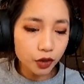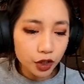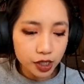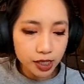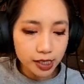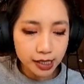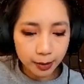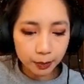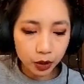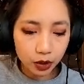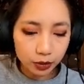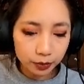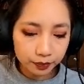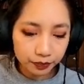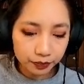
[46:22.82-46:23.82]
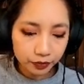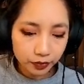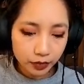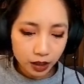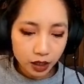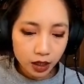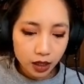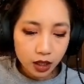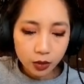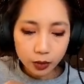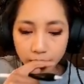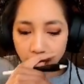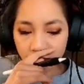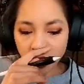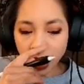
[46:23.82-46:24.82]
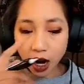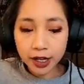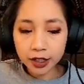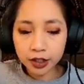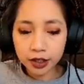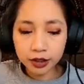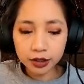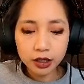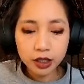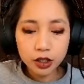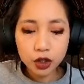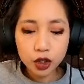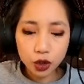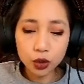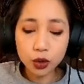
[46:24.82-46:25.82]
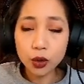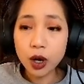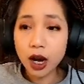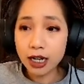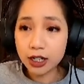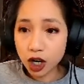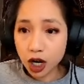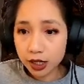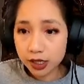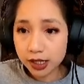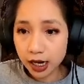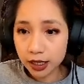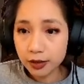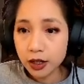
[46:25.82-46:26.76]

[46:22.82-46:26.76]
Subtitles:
example, we have iron 2 hydroxide.